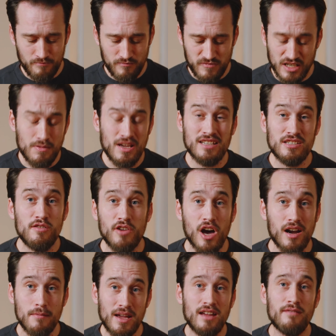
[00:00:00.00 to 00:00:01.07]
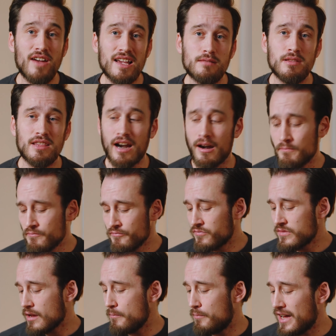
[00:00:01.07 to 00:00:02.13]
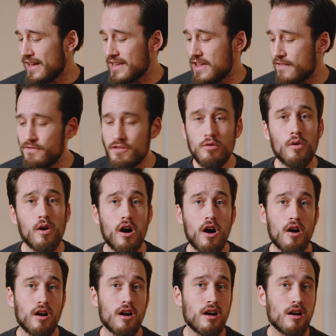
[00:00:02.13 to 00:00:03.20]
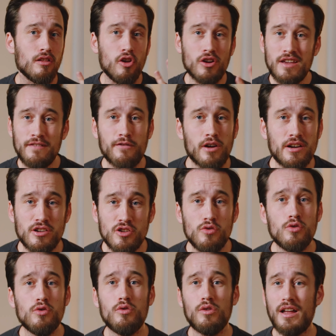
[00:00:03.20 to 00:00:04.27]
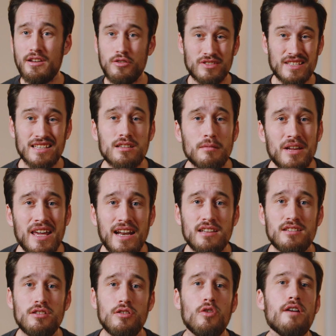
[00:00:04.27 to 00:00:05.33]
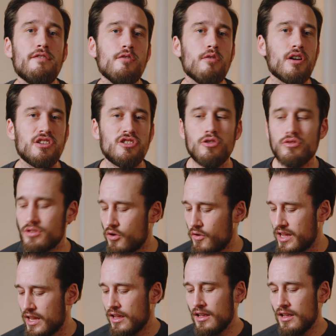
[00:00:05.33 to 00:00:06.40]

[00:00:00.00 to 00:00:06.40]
just because you've got a big investment there. But if you are looking for a new system to get into, if you already shoot Sony,